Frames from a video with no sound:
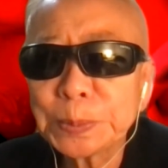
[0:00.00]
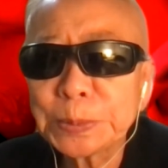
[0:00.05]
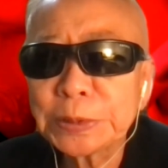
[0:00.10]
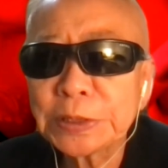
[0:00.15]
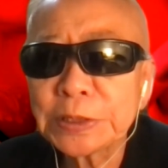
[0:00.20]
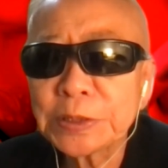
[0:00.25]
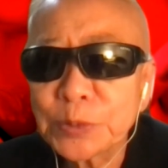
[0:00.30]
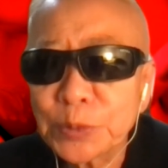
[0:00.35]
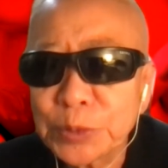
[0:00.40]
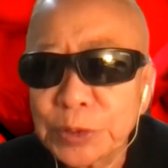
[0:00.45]

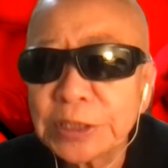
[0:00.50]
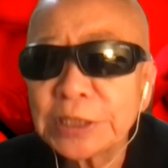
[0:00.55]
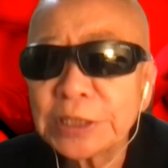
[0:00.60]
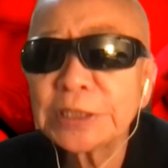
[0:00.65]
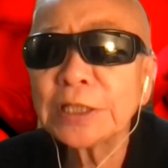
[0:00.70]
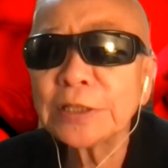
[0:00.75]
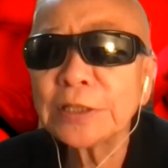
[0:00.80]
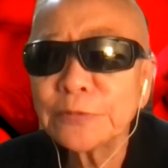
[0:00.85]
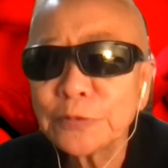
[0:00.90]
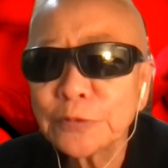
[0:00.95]
it's really
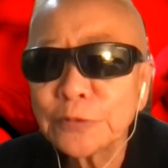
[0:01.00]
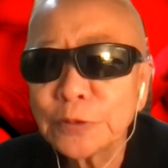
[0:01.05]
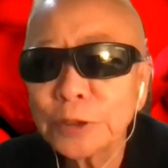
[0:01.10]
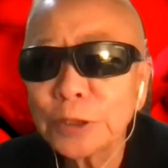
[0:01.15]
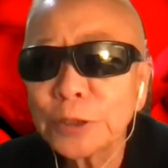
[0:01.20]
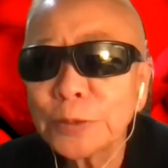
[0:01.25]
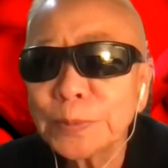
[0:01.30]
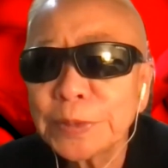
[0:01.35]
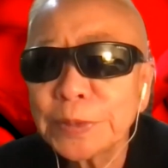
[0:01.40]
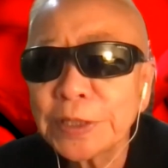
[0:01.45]
a
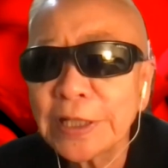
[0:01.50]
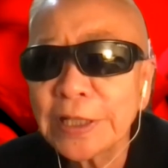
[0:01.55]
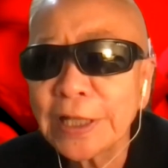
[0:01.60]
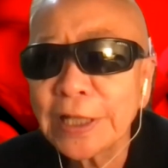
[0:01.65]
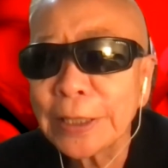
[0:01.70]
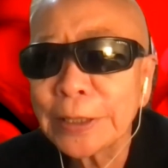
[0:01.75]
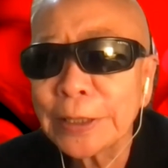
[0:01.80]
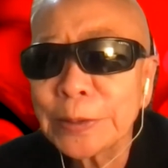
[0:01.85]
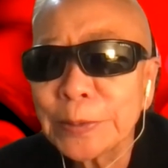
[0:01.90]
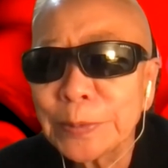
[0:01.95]
film that
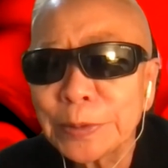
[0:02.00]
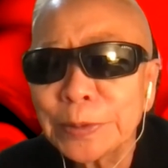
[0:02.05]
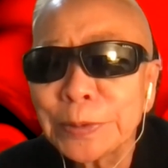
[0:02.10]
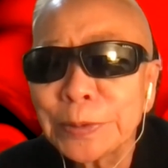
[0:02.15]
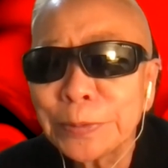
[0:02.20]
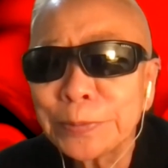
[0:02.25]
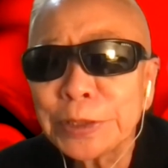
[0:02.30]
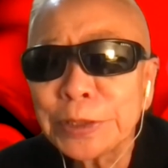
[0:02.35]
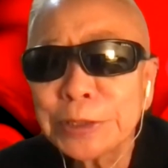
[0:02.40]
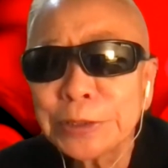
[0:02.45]
I'm in
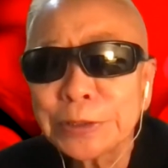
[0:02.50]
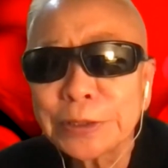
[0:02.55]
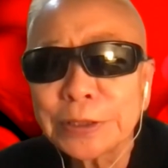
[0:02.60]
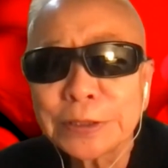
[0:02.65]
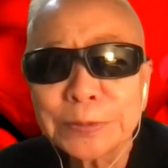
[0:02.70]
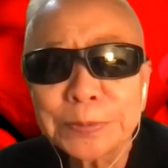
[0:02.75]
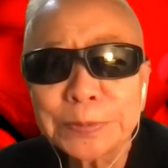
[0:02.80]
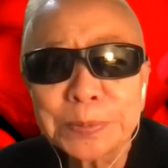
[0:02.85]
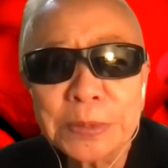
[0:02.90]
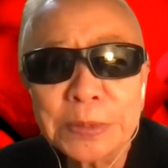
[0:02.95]
the
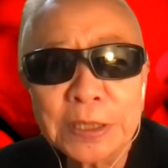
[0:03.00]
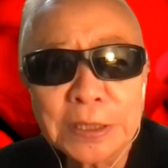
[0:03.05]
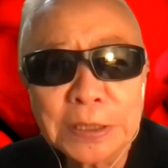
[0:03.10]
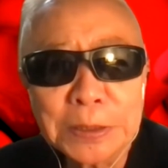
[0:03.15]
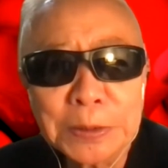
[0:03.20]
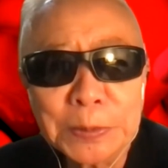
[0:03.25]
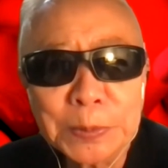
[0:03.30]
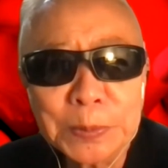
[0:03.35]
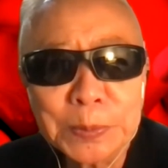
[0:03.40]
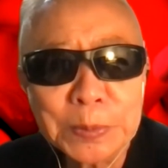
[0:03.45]
middle
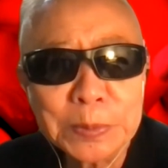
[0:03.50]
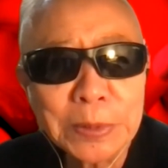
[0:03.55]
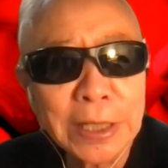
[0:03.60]
of